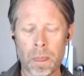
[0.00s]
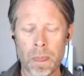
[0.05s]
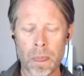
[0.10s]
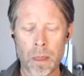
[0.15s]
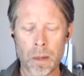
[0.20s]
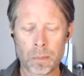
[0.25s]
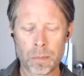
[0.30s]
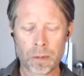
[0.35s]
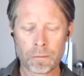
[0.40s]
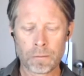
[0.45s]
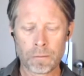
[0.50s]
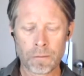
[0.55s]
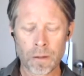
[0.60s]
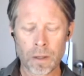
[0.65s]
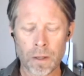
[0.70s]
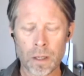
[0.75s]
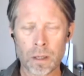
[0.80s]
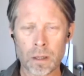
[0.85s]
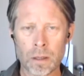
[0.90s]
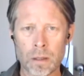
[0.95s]
The
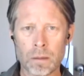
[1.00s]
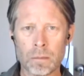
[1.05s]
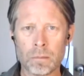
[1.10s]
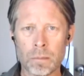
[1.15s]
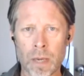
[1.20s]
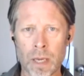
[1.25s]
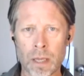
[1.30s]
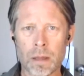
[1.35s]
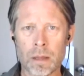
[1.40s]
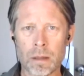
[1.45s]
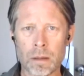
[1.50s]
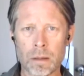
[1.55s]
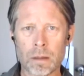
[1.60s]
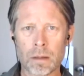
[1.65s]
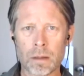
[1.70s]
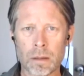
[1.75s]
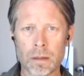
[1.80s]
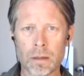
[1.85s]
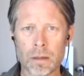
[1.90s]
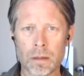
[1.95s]
preferred method
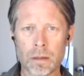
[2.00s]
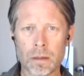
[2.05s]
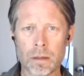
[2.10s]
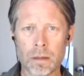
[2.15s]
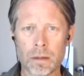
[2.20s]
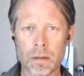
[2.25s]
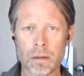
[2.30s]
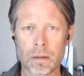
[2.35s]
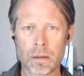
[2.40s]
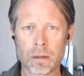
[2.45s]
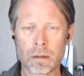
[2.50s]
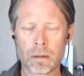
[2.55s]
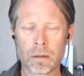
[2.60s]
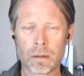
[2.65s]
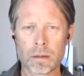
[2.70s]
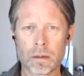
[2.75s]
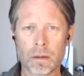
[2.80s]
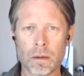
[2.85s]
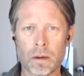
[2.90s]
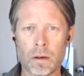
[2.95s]

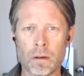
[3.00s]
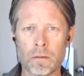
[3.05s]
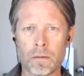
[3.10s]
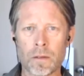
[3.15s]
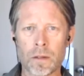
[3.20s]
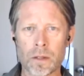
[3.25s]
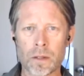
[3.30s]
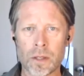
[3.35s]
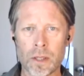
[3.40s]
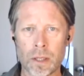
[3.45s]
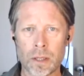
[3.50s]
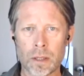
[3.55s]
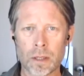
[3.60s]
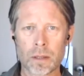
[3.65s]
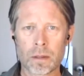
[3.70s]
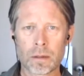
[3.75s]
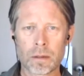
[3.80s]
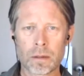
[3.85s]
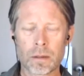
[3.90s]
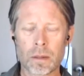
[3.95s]
of the Siddha,
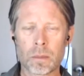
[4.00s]
the